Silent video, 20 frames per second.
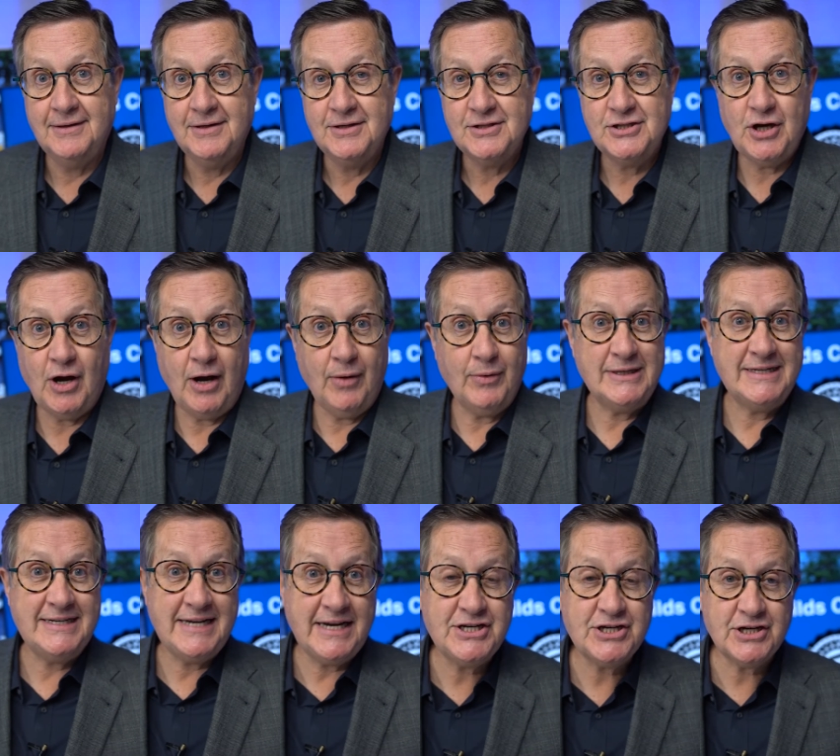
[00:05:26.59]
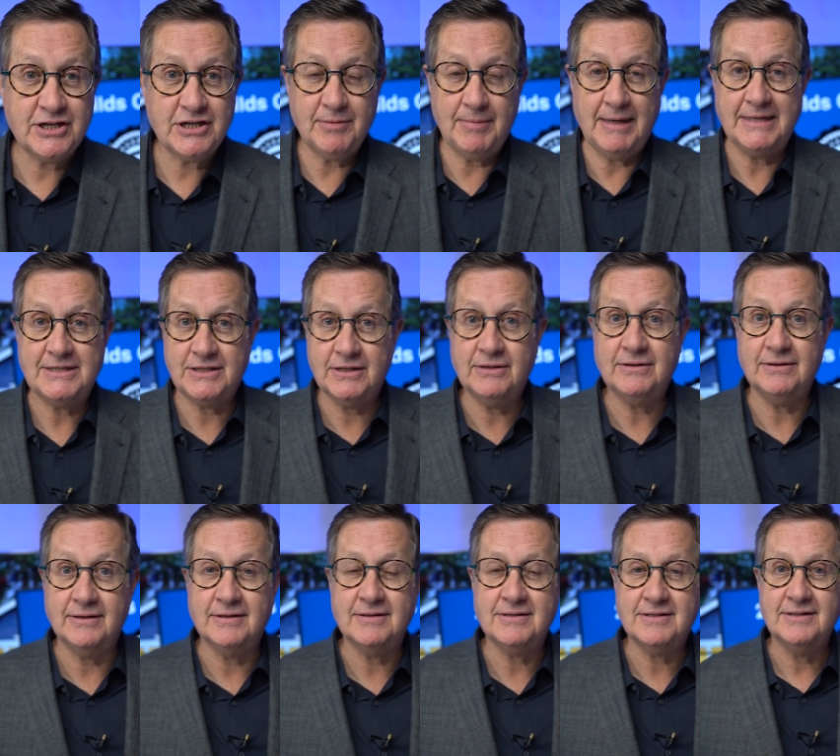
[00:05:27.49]
So I would teach it to my
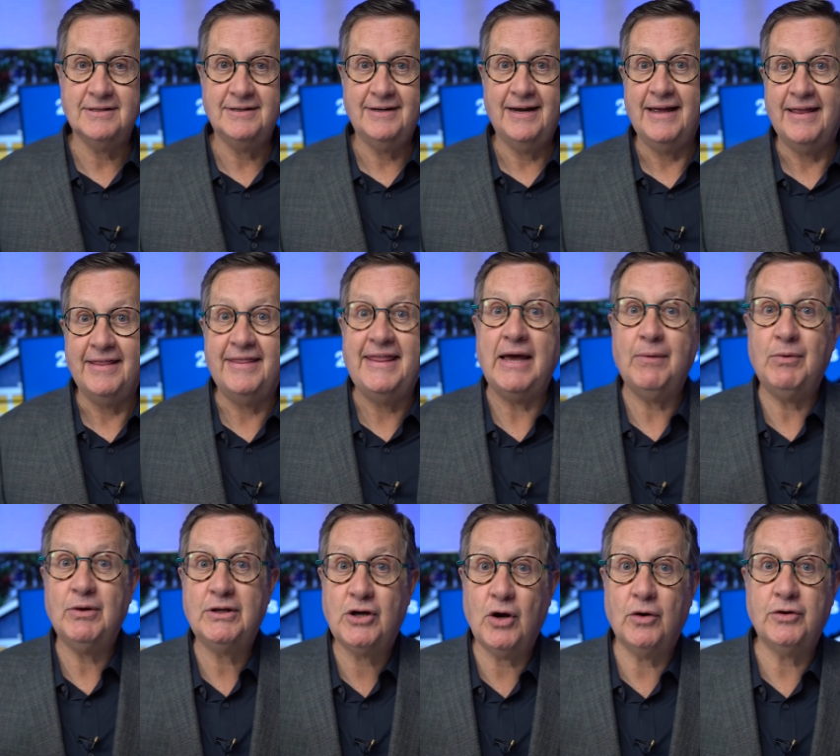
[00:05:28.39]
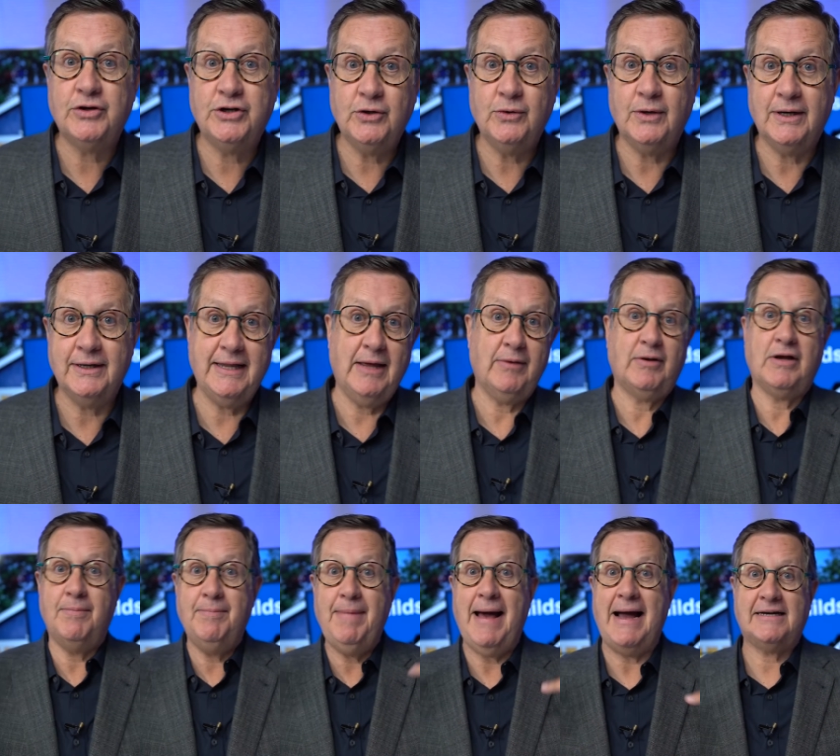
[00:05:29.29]
students. They would go do it. And they'd
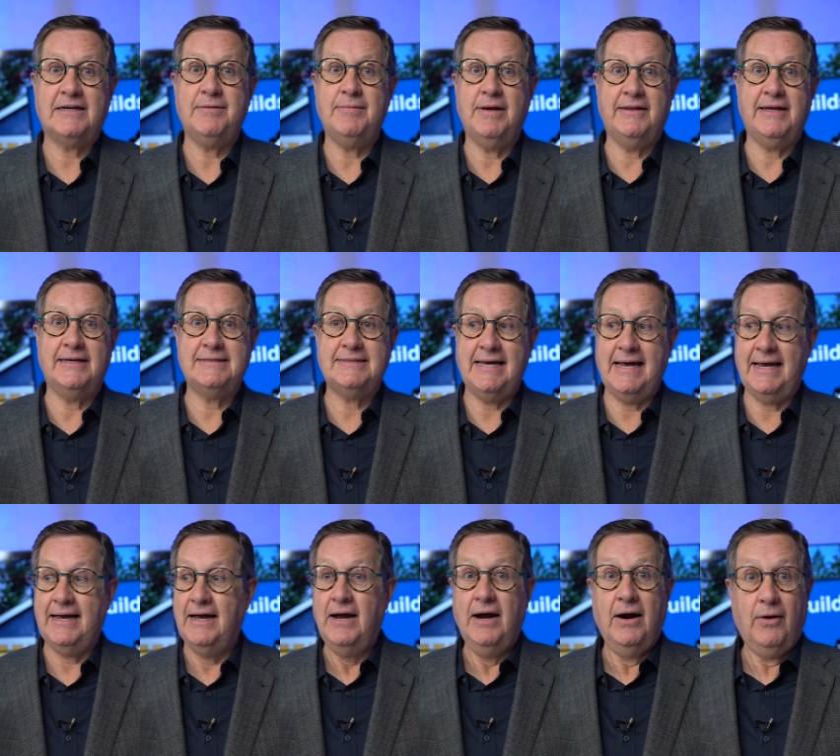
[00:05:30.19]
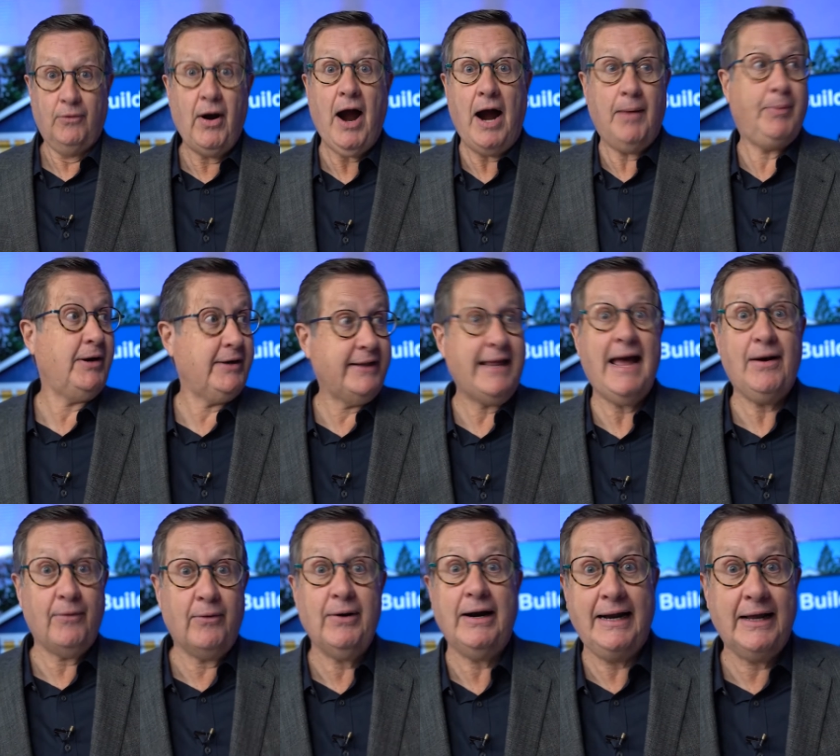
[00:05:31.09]
come back to me and they'd say, Robert,
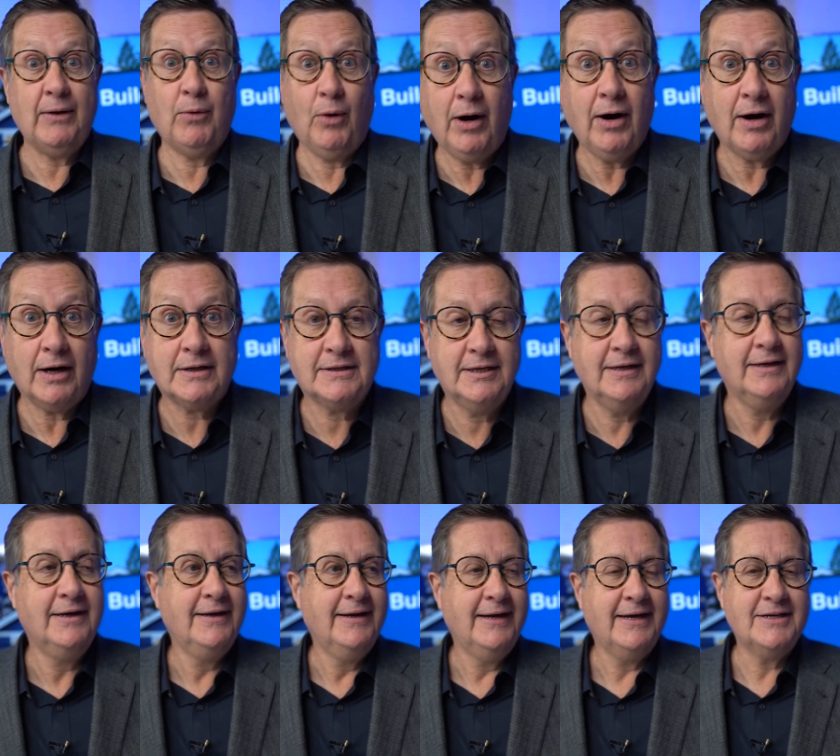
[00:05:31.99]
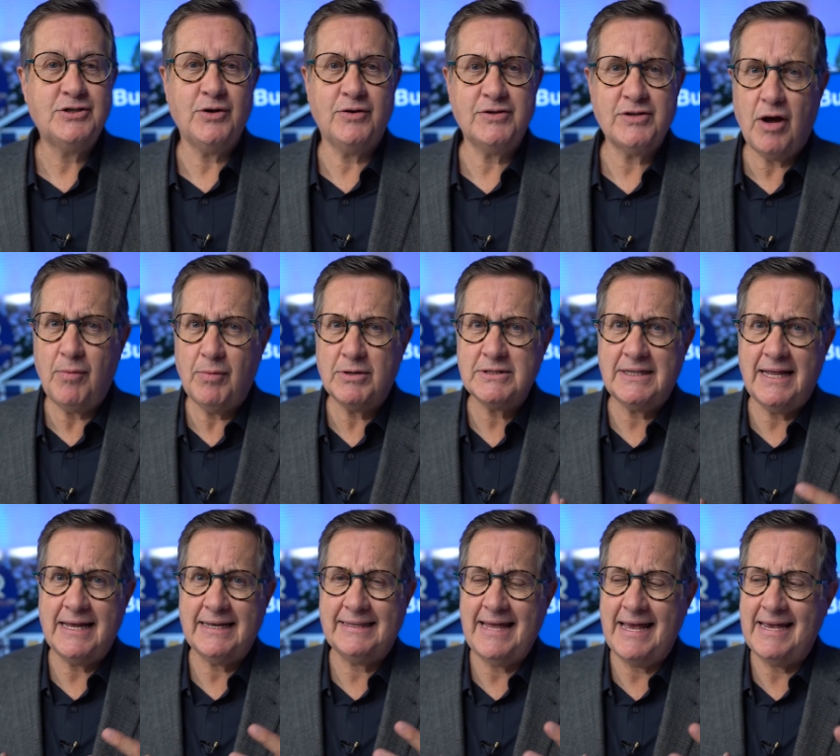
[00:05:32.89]
that really worked. And so it's almost
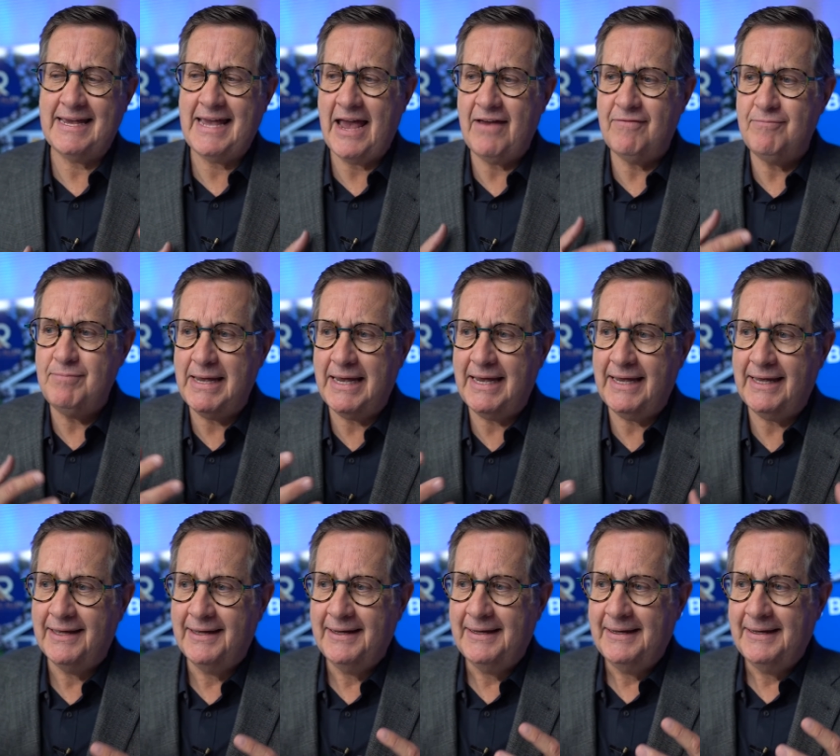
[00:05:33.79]
like they gave me